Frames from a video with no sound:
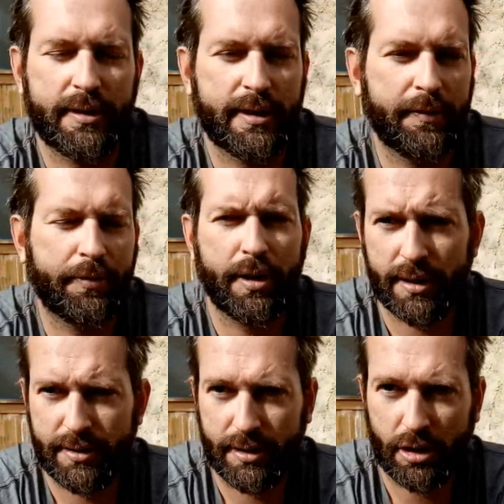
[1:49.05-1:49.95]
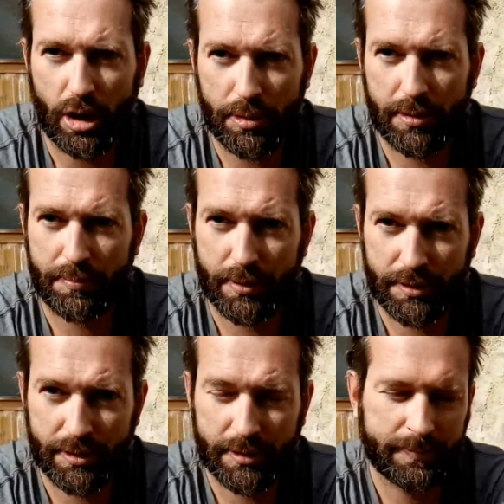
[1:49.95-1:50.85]
It's like for us, the common
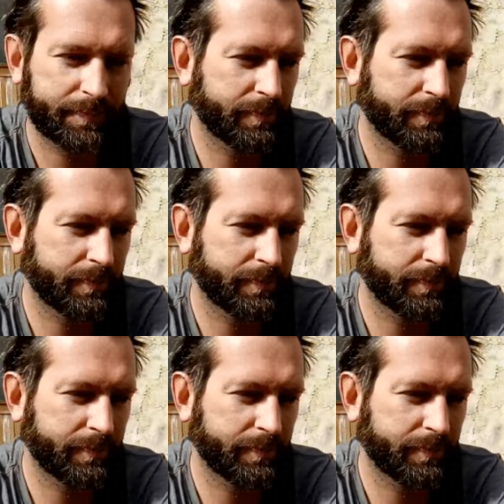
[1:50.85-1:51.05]
person